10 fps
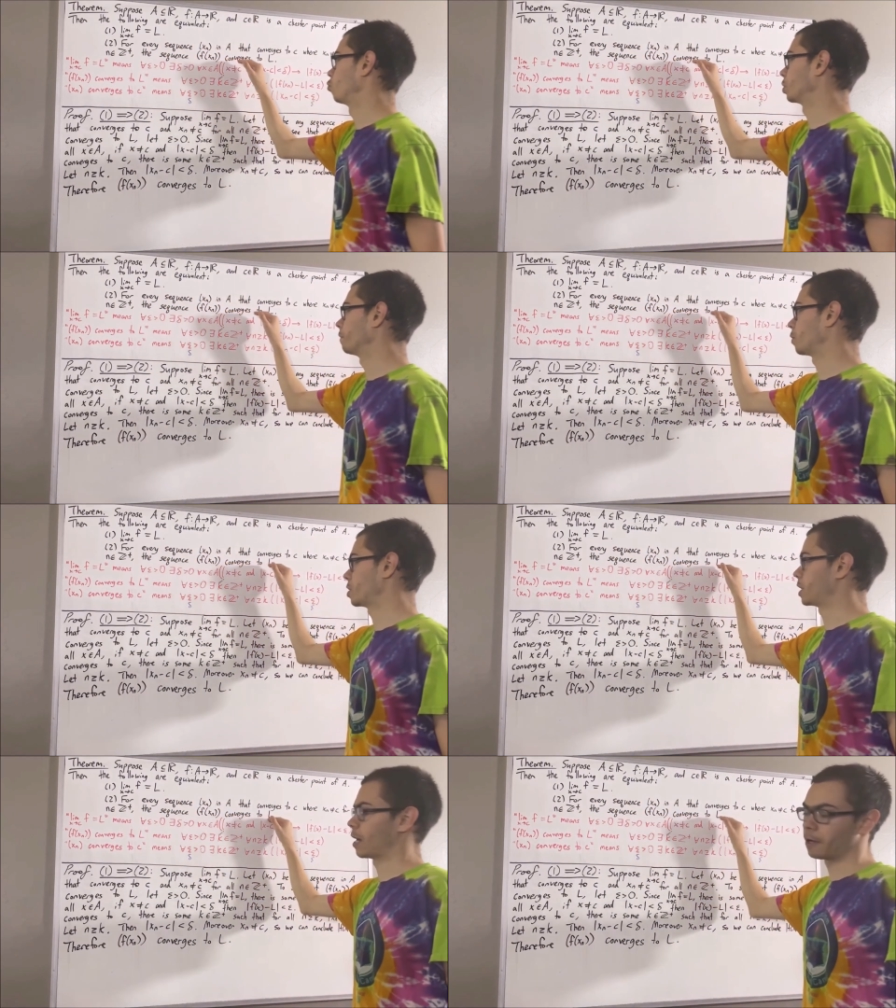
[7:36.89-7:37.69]
will
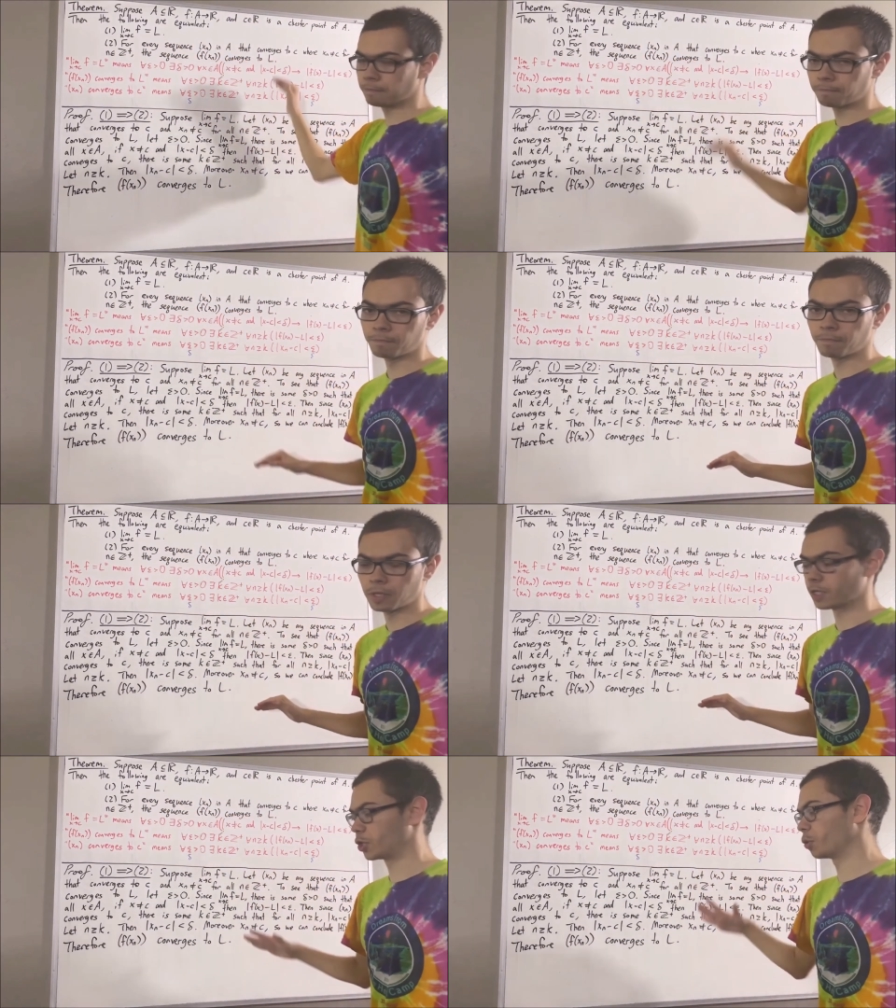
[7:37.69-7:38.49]
converge to L.
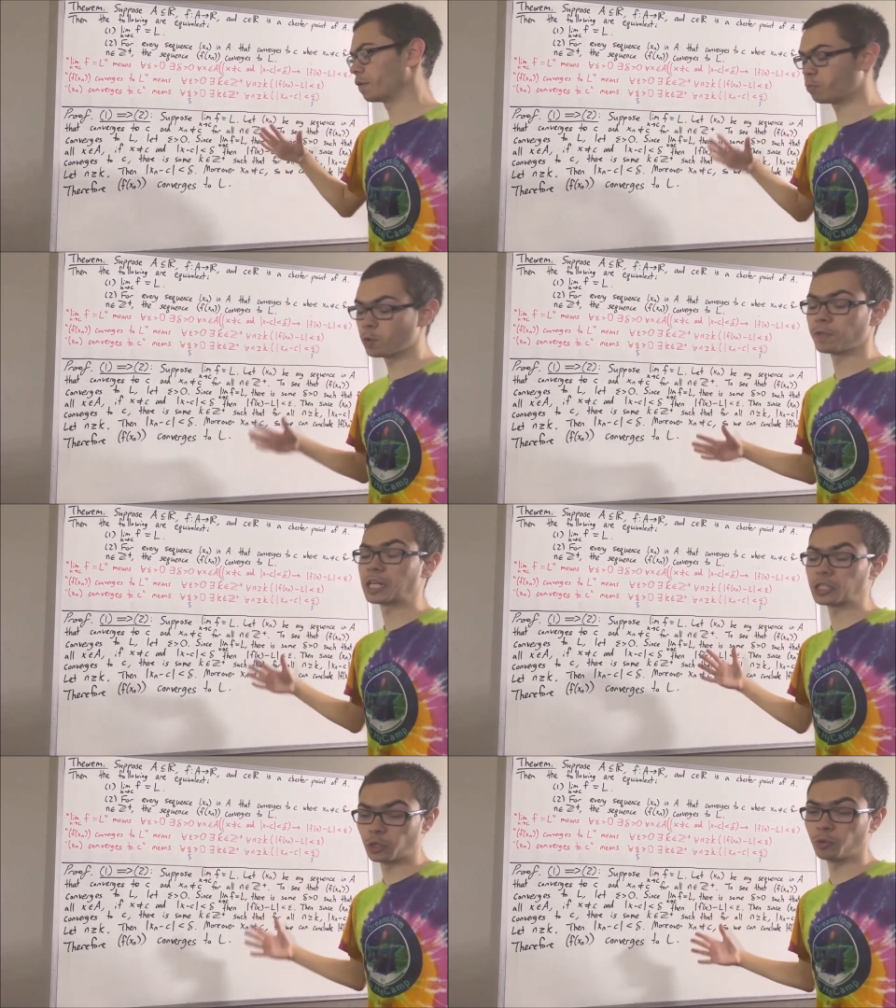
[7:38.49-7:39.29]
So we've proven
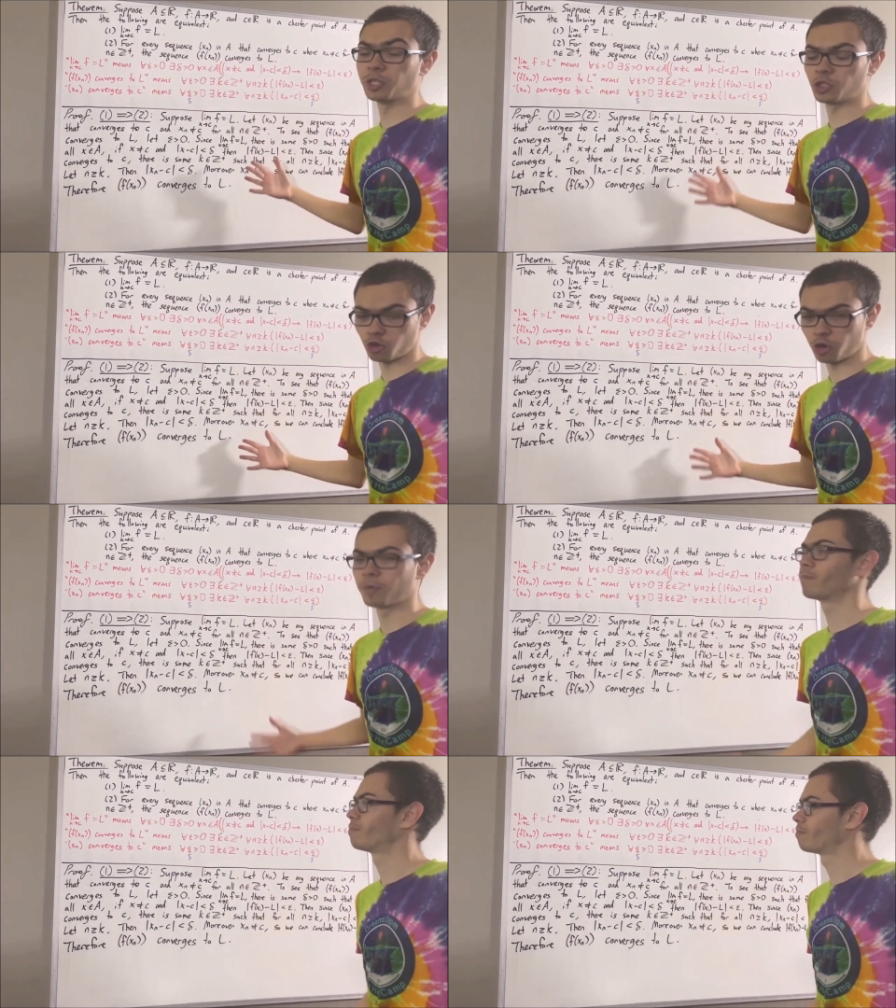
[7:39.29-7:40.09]
that 2 is true.
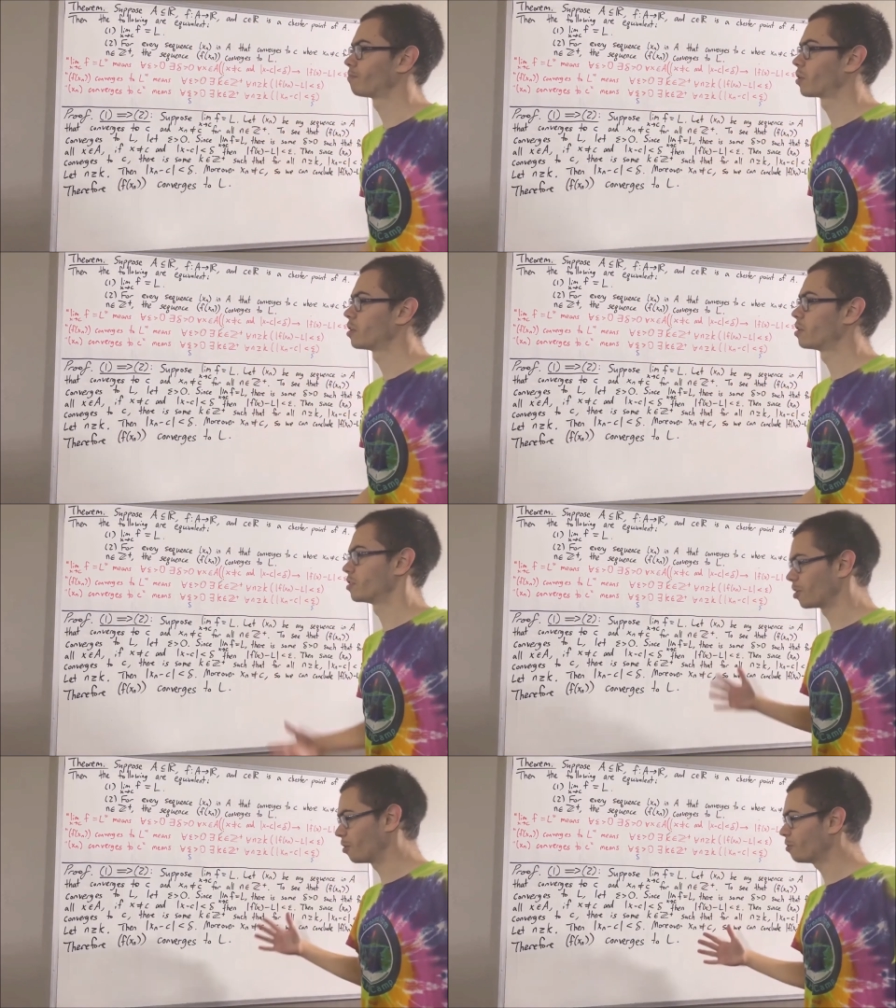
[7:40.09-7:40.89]

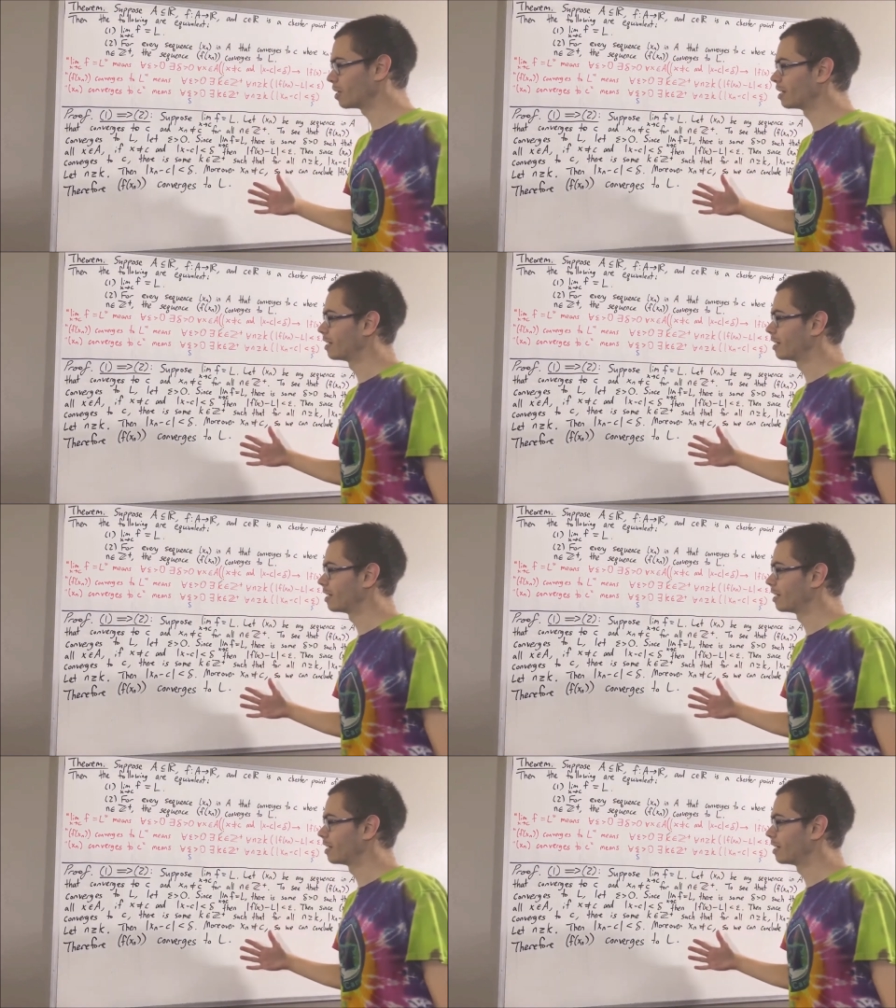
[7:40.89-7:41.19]
So